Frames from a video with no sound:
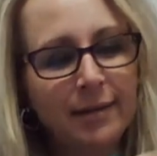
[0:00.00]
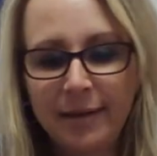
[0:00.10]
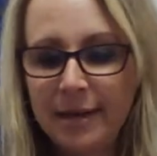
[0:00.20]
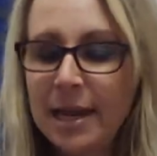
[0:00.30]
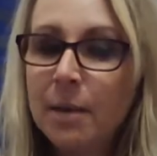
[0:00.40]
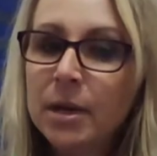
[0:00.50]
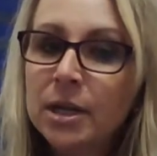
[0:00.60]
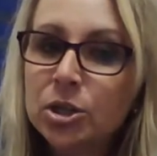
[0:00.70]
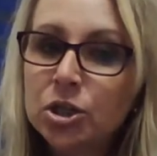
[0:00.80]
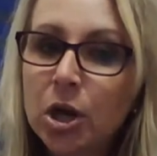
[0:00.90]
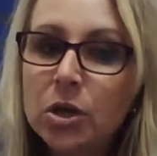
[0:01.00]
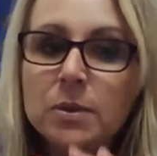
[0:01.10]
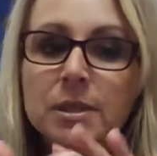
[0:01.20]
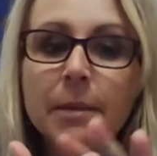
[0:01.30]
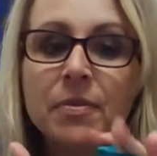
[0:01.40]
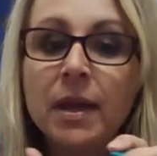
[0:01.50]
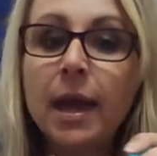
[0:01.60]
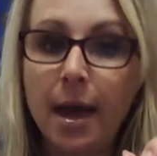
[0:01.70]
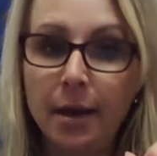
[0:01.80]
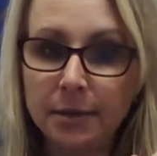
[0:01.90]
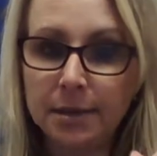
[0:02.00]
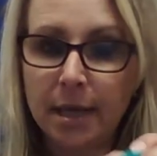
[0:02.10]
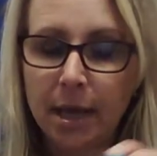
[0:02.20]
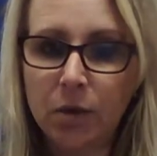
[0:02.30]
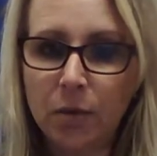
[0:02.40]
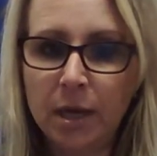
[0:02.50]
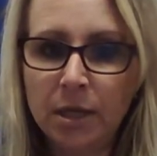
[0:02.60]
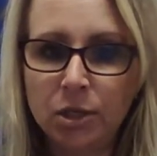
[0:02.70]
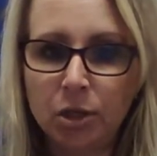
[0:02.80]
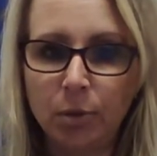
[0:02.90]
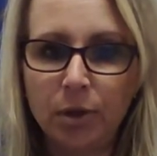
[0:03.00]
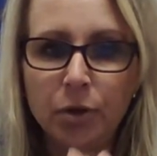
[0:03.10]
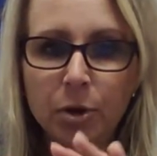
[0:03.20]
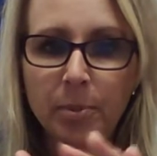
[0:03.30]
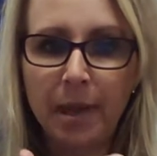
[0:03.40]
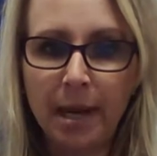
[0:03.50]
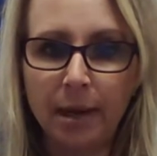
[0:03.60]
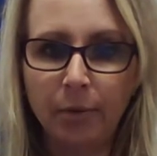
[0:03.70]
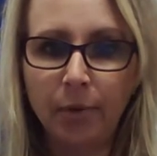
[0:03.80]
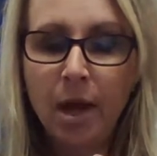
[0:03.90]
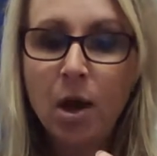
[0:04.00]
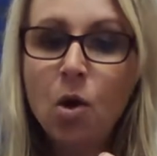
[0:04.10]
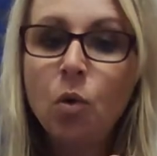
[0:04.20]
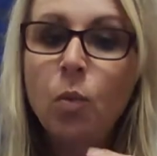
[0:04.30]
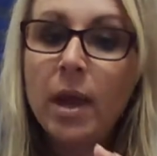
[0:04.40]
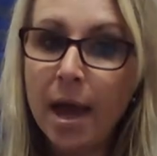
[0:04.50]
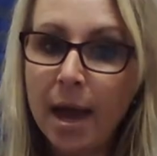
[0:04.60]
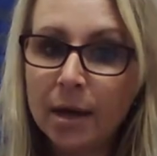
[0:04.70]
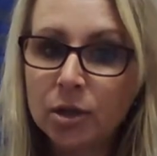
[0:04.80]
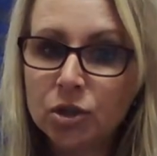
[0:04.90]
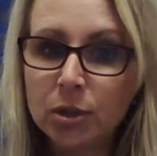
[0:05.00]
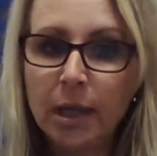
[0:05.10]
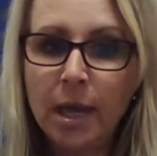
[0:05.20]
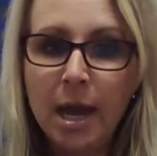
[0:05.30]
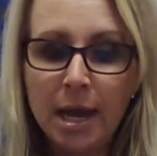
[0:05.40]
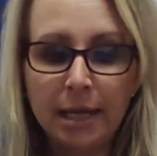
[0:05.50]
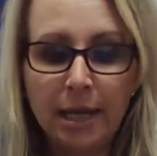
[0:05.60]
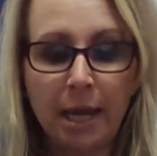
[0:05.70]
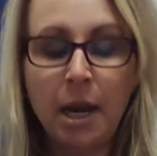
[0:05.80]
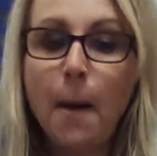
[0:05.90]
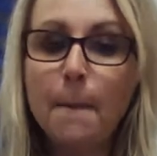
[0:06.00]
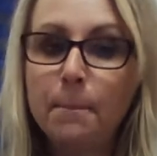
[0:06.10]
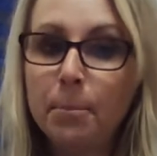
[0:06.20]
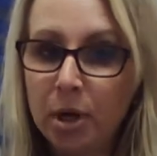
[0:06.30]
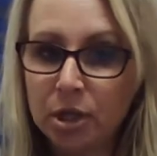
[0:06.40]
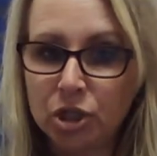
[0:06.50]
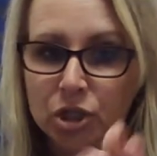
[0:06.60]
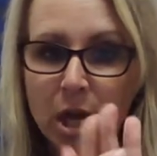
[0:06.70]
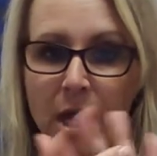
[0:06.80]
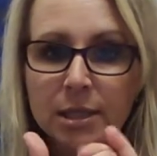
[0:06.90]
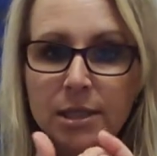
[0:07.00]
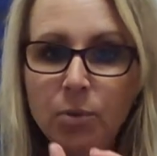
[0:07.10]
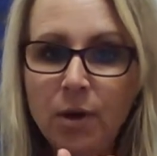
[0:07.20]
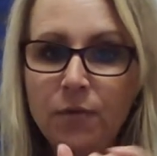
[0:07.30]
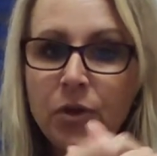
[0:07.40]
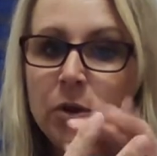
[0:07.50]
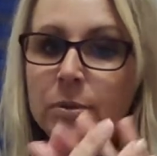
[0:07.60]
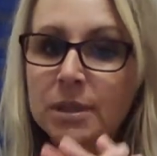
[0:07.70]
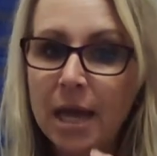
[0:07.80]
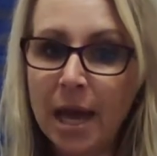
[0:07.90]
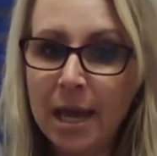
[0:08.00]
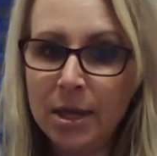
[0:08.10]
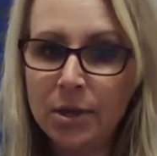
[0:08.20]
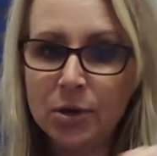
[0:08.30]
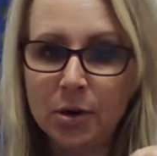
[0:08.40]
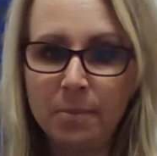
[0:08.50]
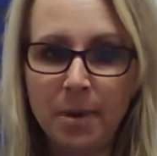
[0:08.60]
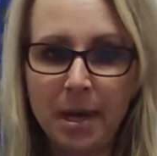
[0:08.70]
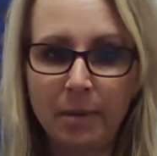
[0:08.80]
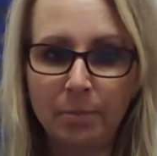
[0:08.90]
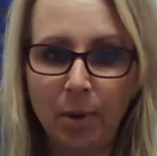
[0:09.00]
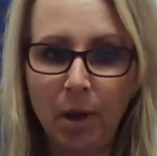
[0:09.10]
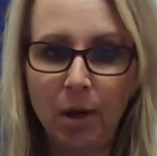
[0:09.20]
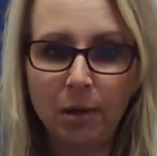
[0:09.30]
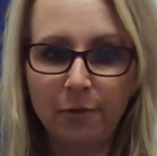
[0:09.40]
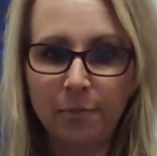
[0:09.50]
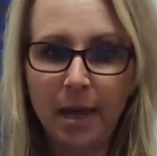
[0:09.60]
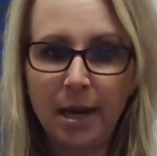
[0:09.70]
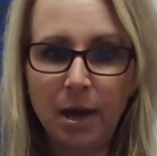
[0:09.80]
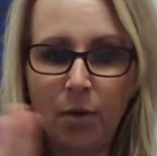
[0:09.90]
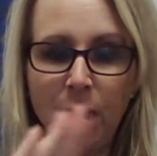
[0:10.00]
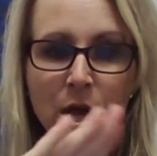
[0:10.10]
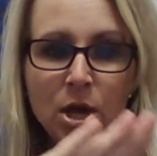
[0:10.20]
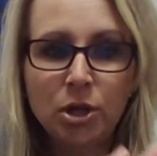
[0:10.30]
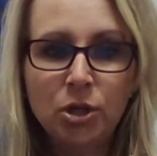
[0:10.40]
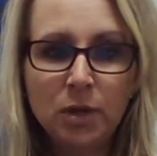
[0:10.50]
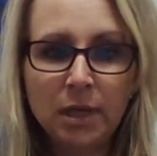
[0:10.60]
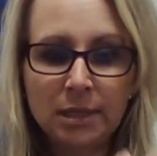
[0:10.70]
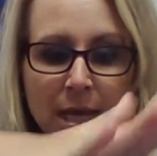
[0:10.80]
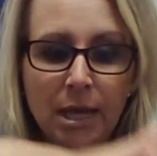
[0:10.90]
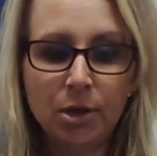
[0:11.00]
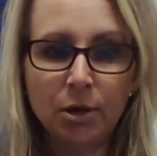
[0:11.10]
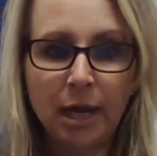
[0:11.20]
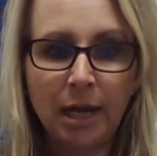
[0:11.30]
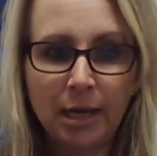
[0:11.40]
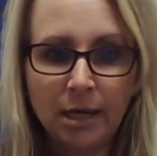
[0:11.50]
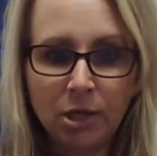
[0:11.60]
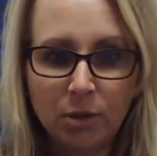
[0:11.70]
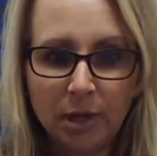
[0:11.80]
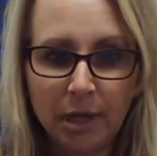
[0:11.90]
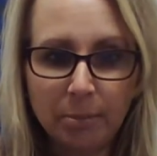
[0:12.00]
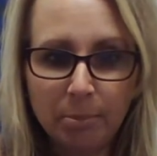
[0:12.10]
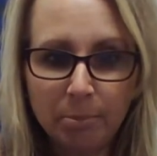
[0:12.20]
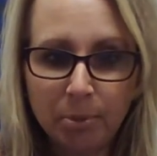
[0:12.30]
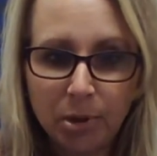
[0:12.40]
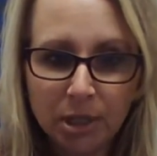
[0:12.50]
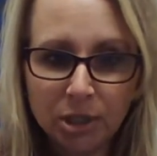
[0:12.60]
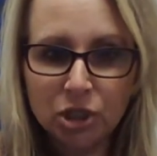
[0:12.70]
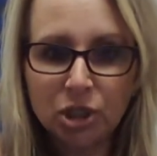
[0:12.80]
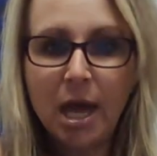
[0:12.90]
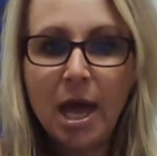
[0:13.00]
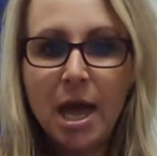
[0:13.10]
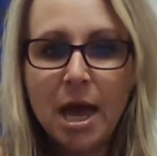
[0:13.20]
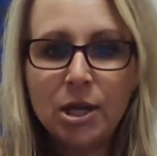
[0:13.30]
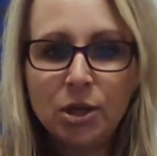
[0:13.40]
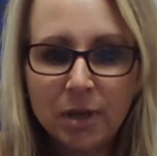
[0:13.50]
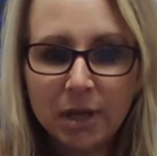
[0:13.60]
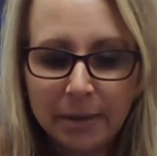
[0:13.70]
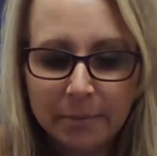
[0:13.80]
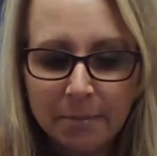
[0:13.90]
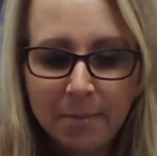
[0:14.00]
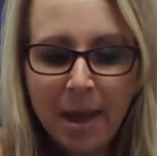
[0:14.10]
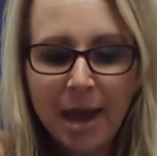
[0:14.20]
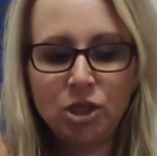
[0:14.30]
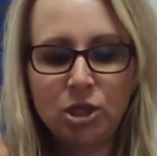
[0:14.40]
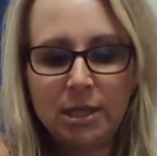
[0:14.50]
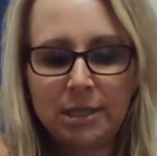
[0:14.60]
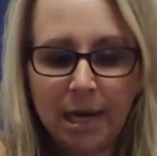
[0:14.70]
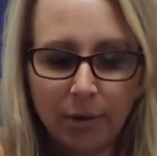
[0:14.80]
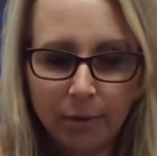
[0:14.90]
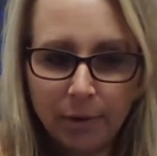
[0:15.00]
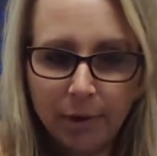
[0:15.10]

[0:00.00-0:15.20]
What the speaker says: Now I'm going to show you something else that you can do with your Play-Doh. We actually can push. So if you take your big ball of Play-Doh, you can take your hand and you can push and you can mash it down.